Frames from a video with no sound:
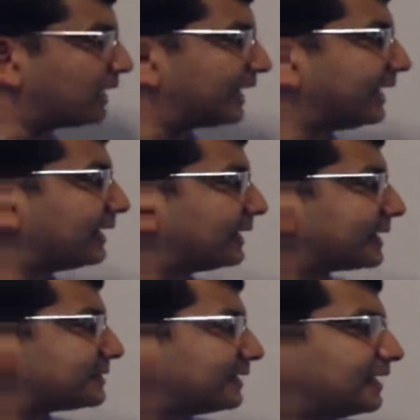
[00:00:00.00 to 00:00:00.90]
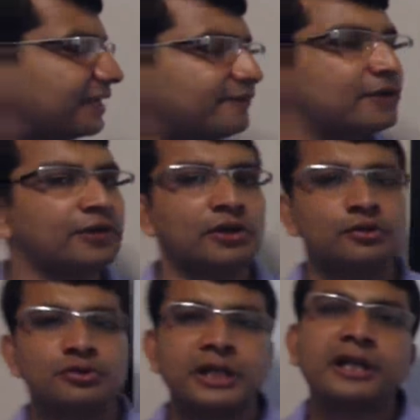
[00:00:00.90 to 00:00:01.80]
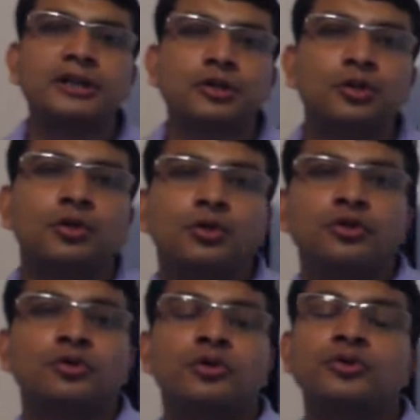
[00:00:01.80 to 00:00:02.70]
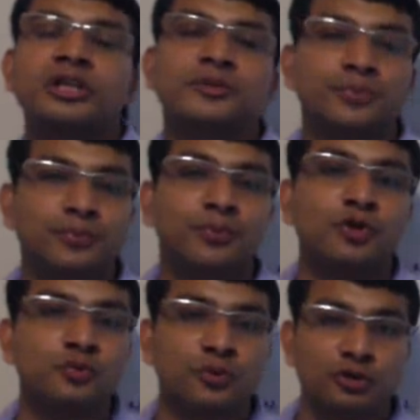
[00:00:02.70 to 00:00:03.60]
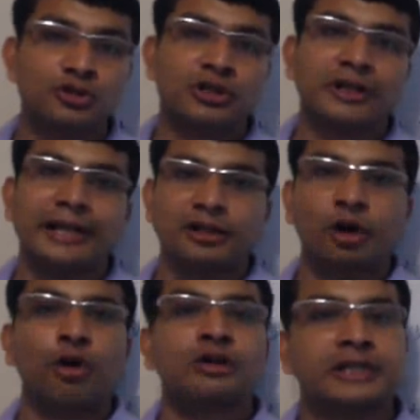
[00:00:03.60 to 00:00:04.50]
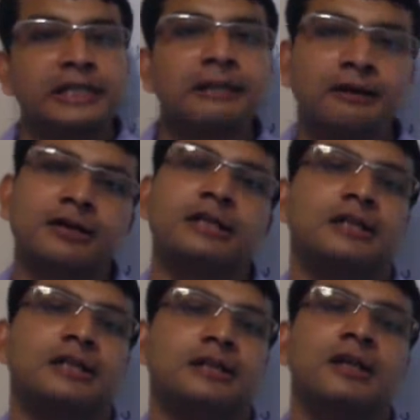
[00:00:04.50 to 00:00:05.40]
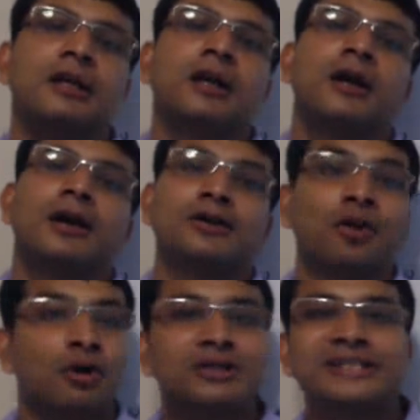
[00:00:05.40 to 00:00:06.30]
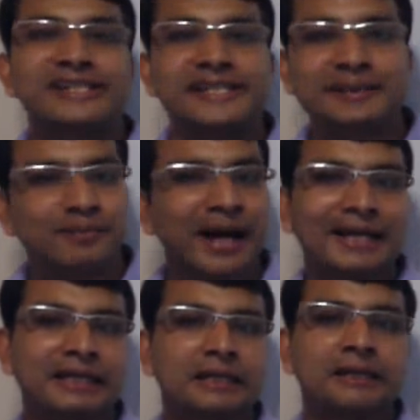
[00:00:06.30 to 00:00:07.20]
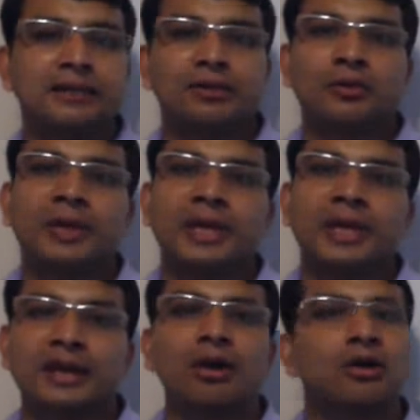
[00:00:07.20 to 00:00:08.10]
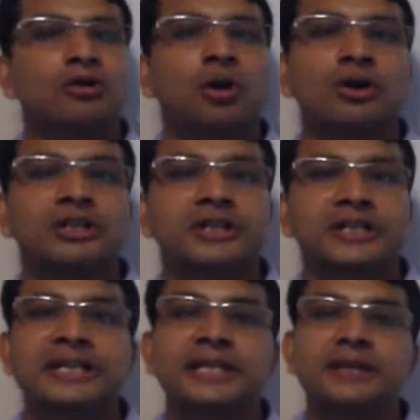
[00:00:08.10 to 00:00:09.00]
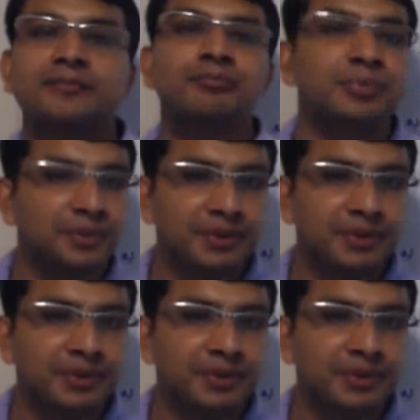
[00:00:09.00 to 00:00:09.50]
But again, as I said, like when you're using it to use as a postposition, like Ron ki ladki, Ron ki bike, okay, or Ron ki